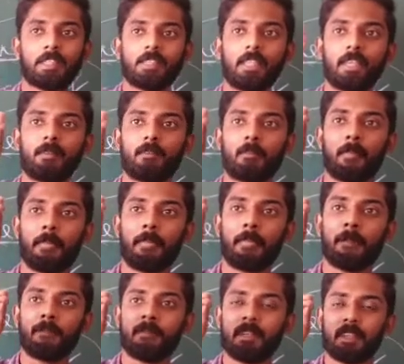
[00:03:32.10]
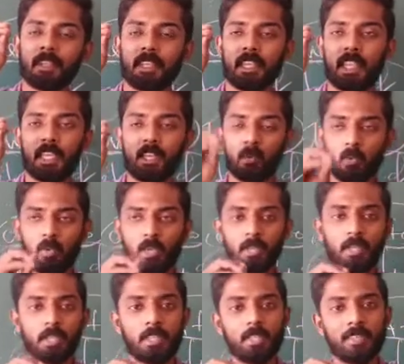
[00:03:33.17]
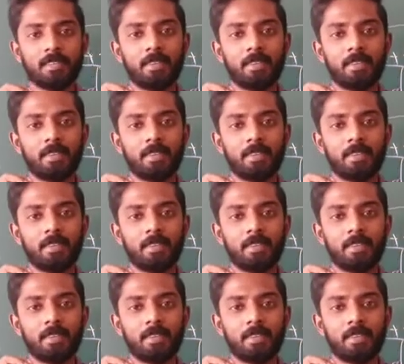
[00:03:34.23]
See, in a word